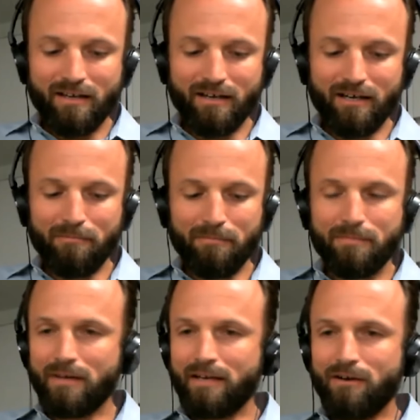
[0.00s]

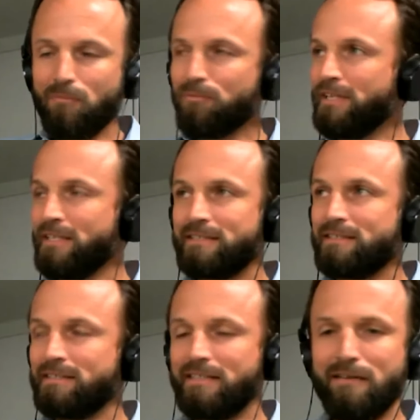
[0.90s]
Um, I, hopefully this
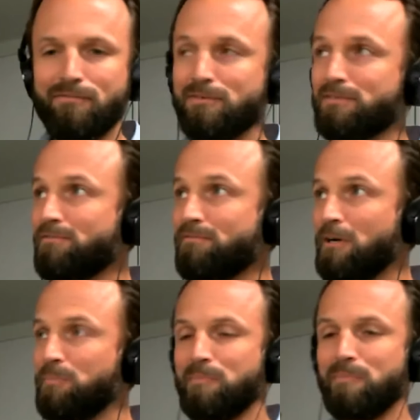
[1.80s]
these headphones are
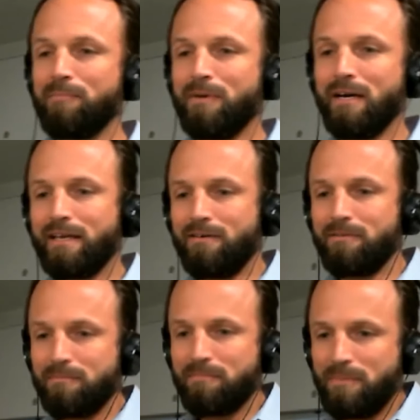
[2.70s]
helping my mic
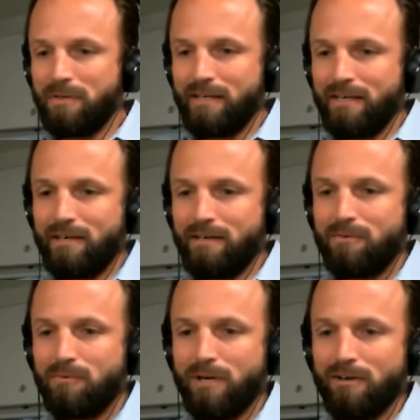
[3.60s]
out, but uh,
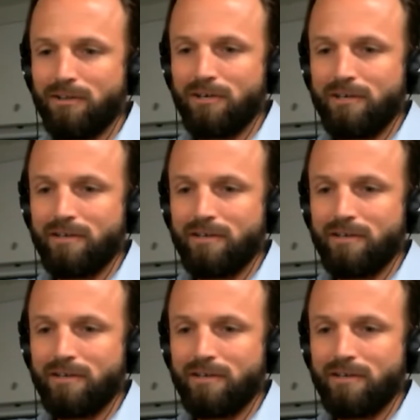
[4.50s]
we yeah, are sorry